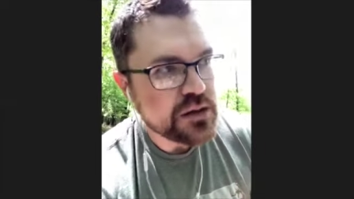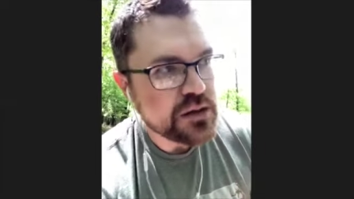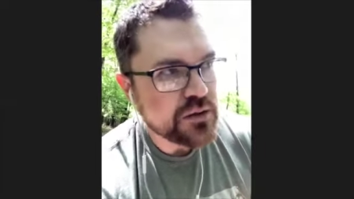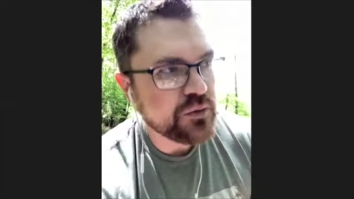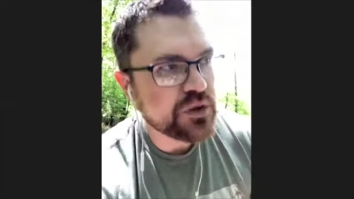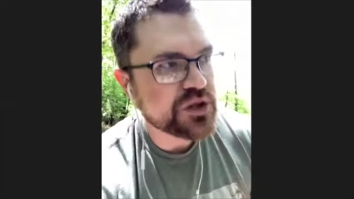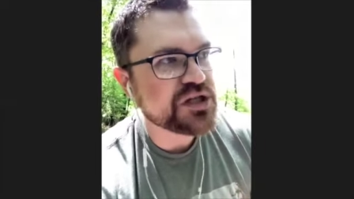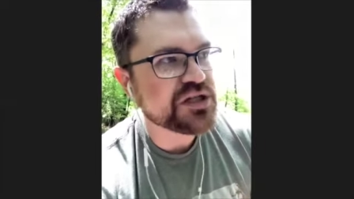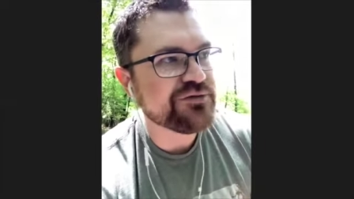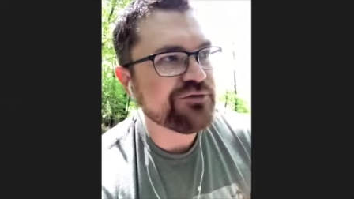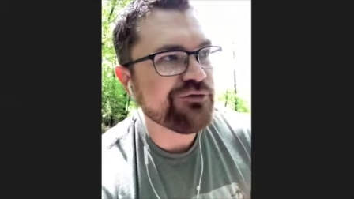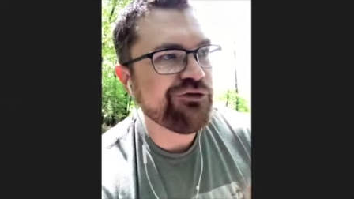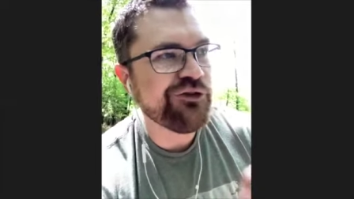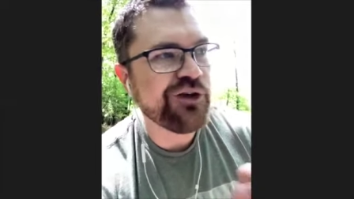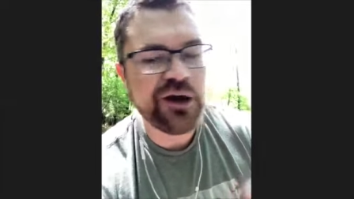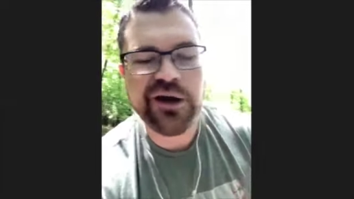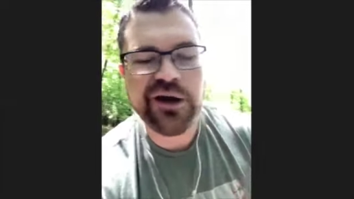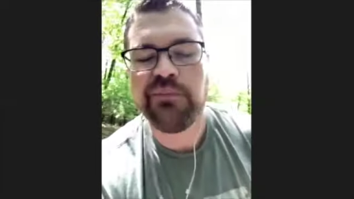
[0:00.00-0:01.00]
which is
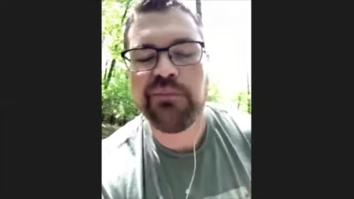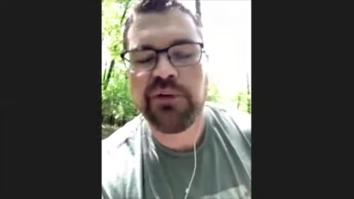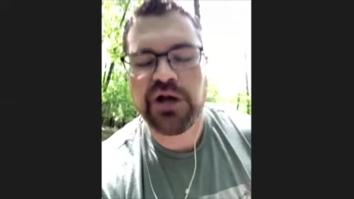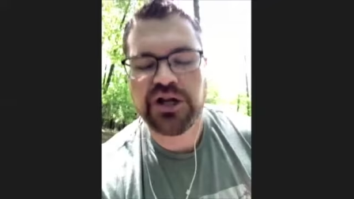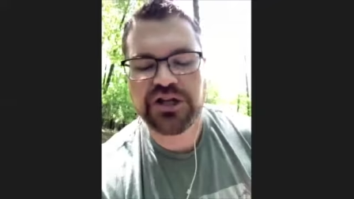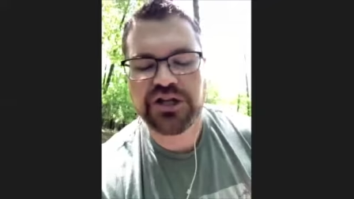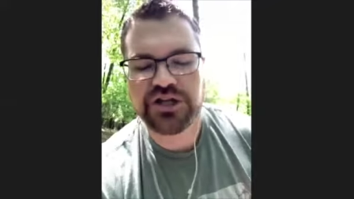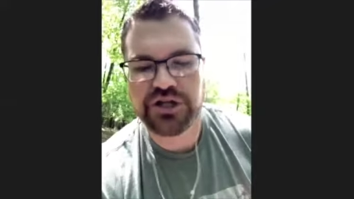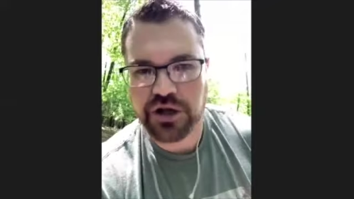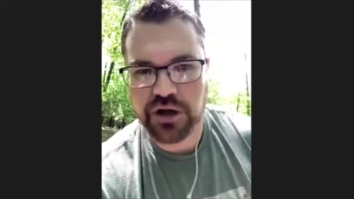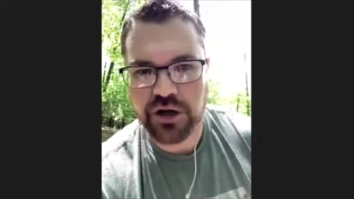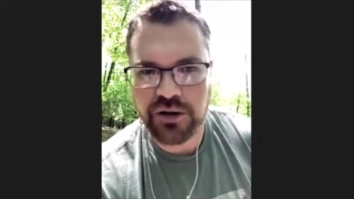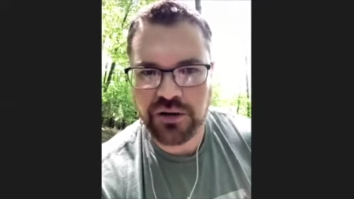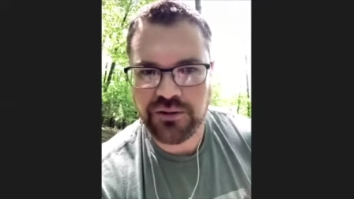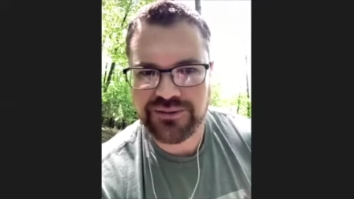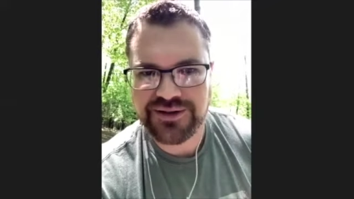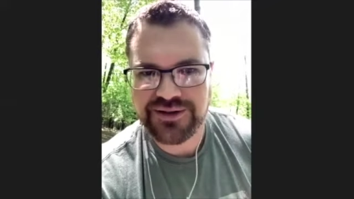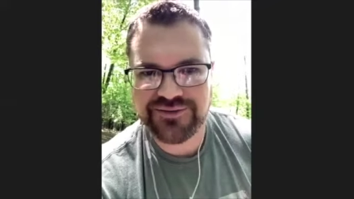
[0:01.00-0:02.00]
very much a call
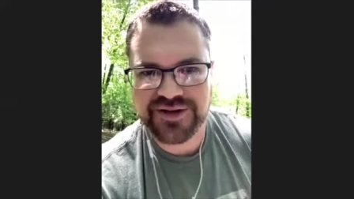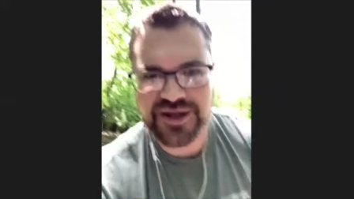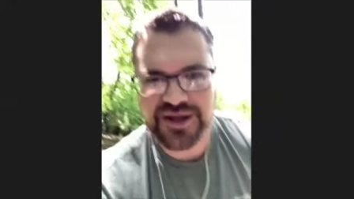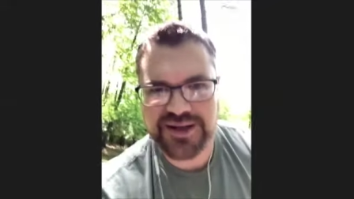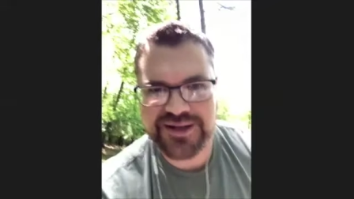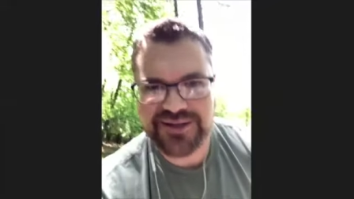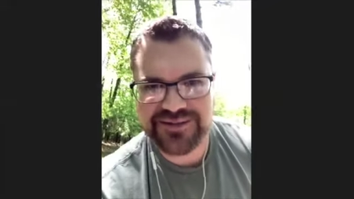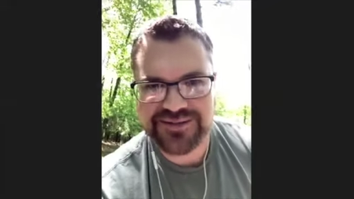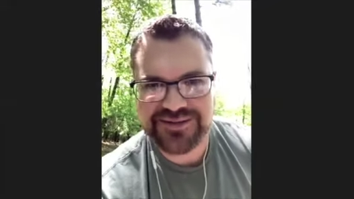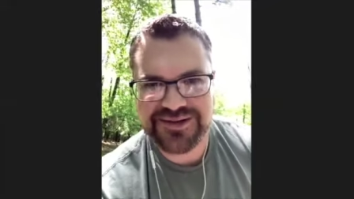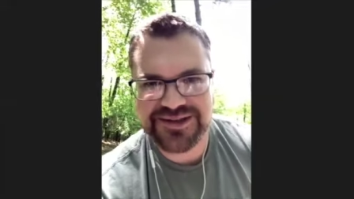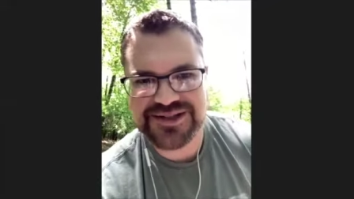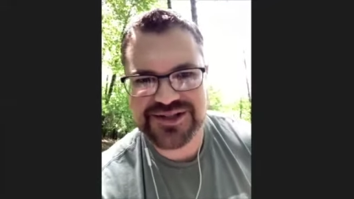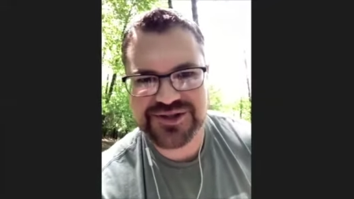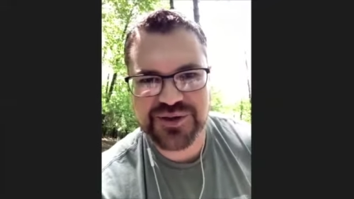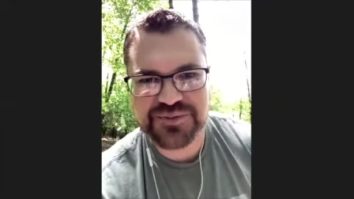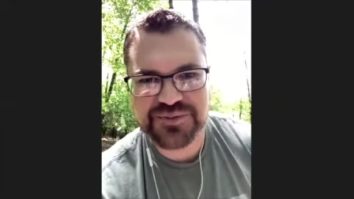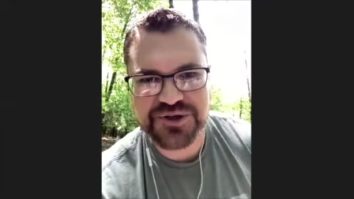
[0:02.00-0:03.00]
of God in
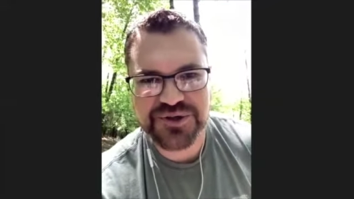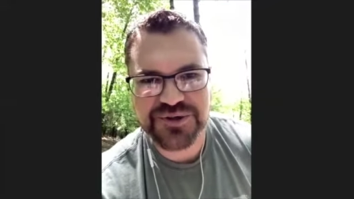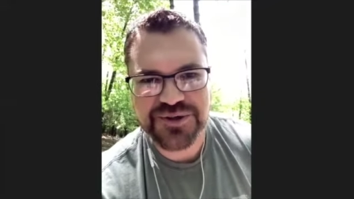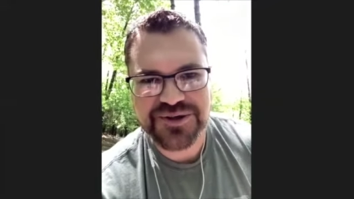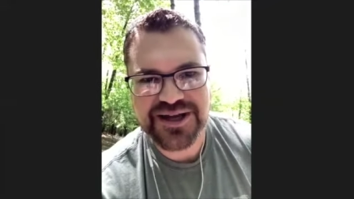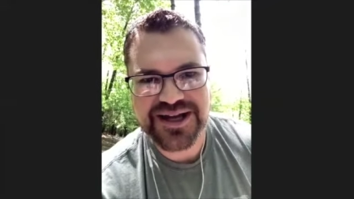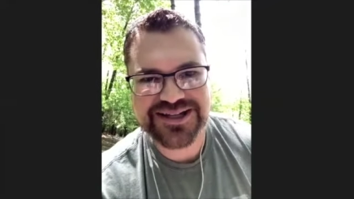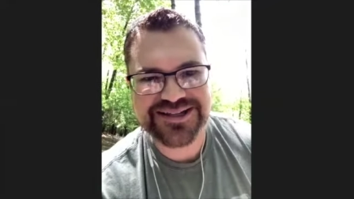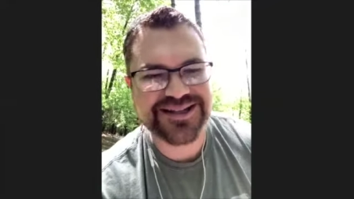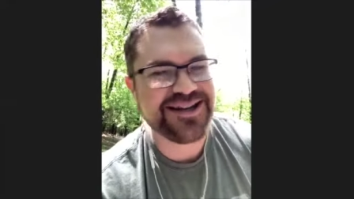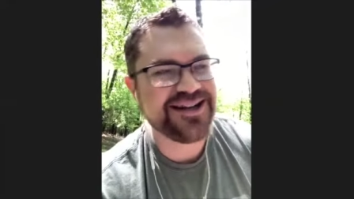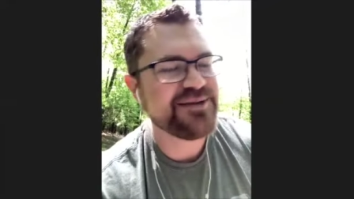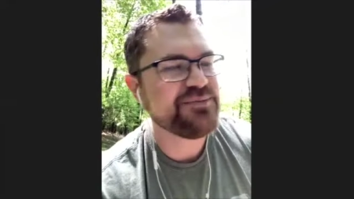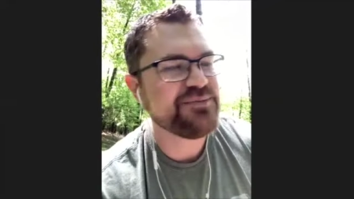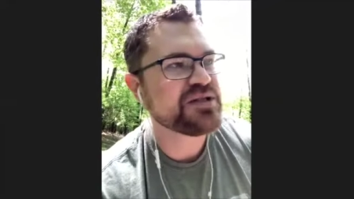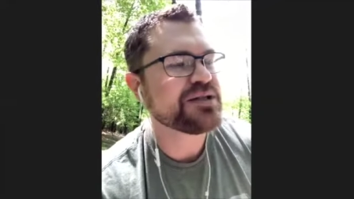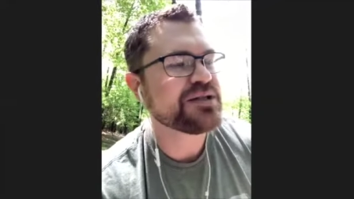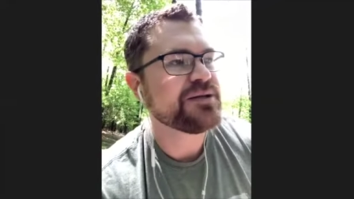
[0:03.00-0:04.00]
Scripture at
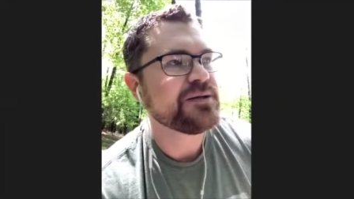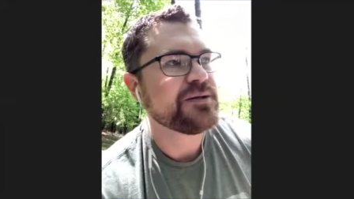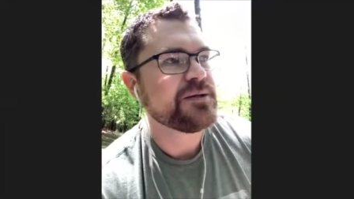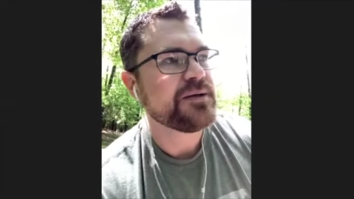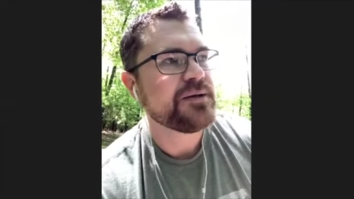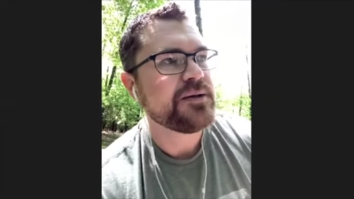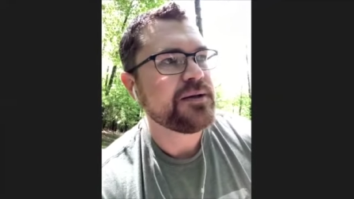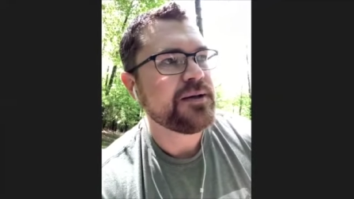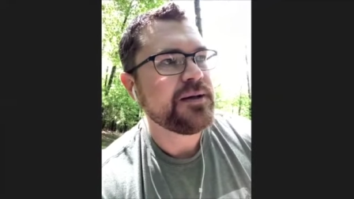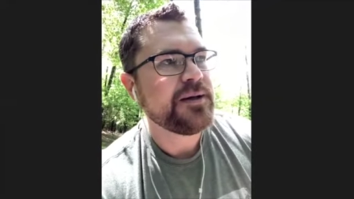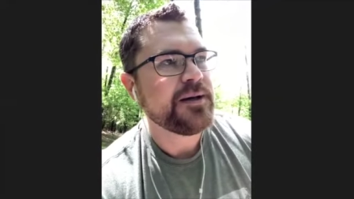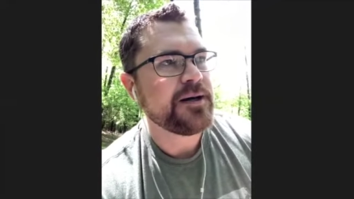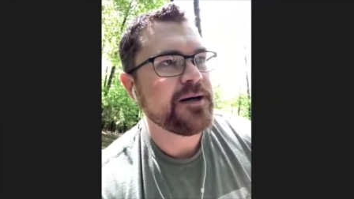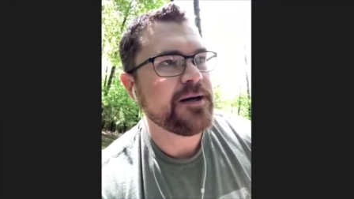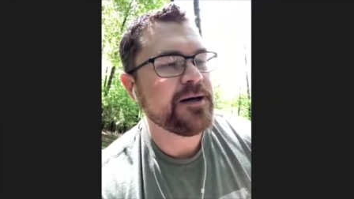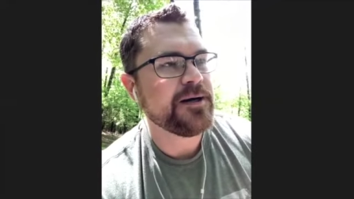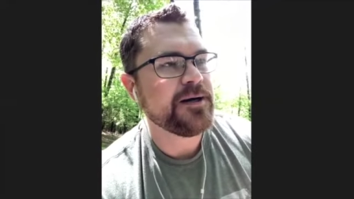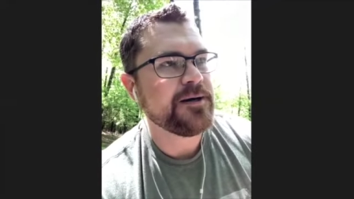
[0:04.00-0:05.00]
times,
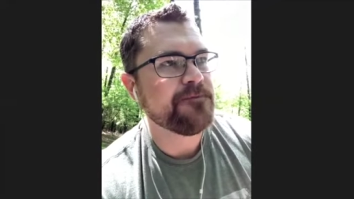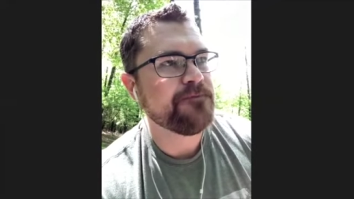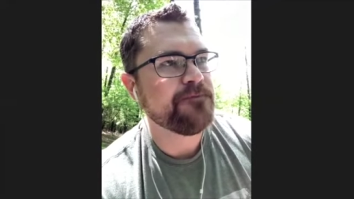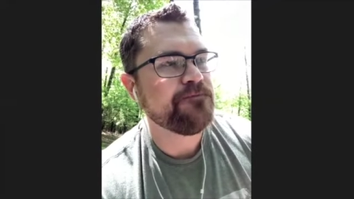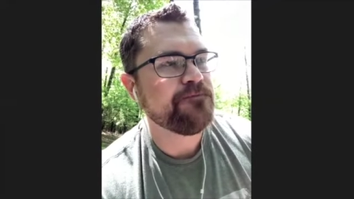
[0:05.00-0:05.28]
um,